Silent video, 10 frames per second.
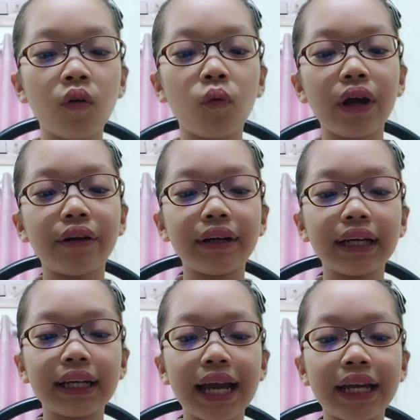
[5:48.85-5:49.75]

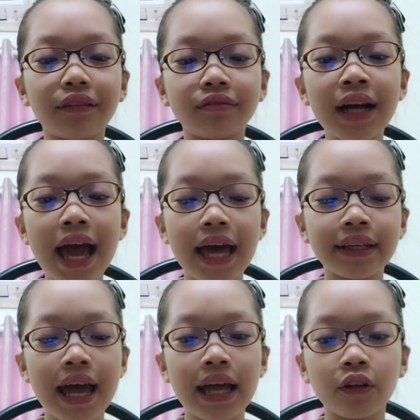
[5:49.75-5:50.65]
wearing a
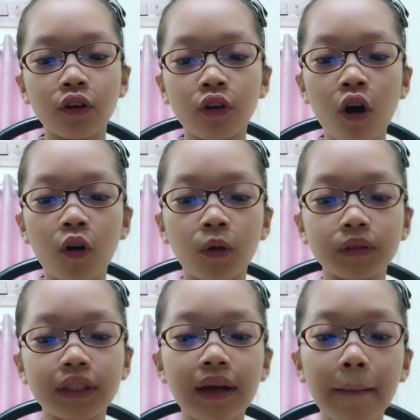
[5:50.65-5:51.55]
red and
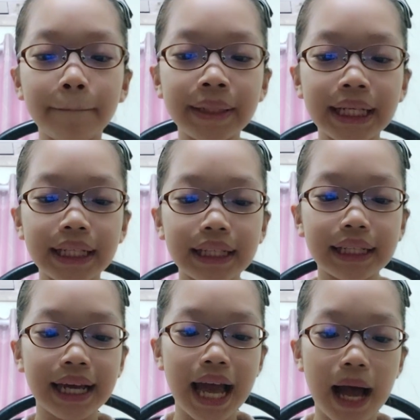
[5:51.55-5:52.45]
gold
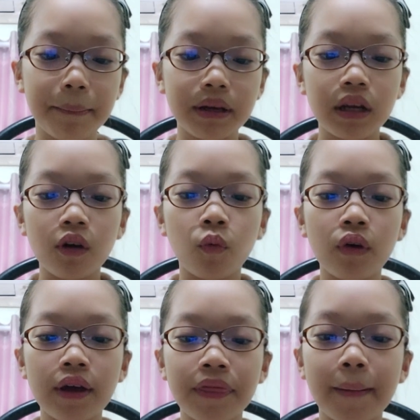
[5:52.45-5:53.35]
beaded cap
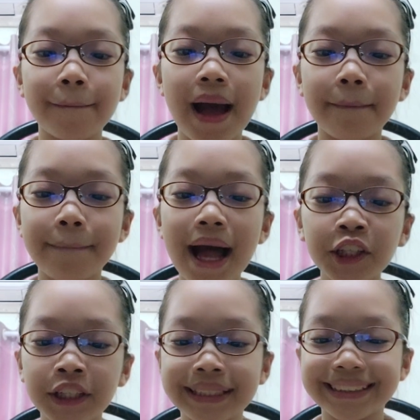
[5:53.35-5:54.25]
with a
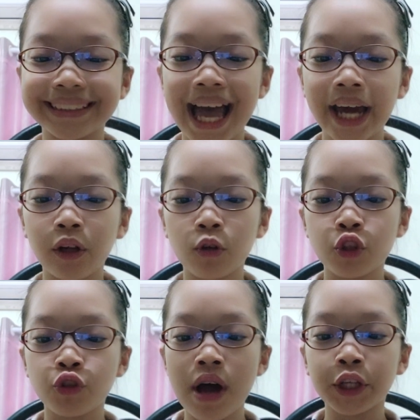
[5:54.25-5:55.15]
matching saddle
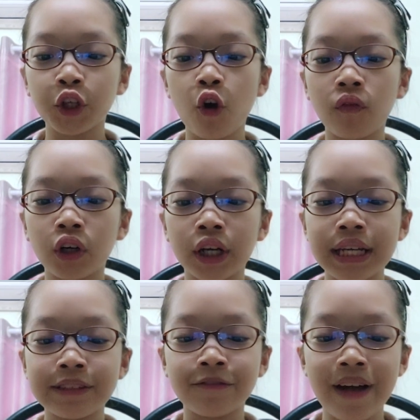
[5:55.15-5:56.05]
stretched over
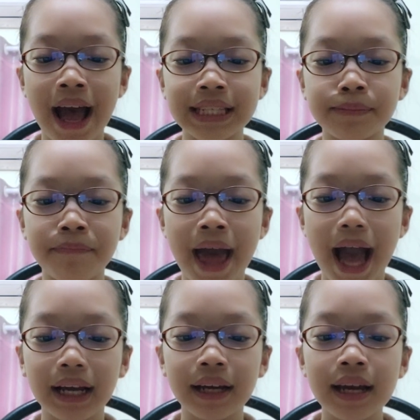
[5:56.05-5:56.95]
his vast
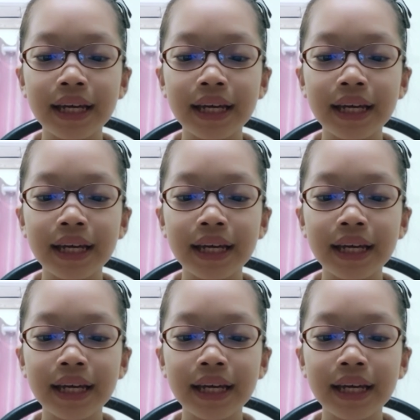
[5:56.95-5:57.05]
back.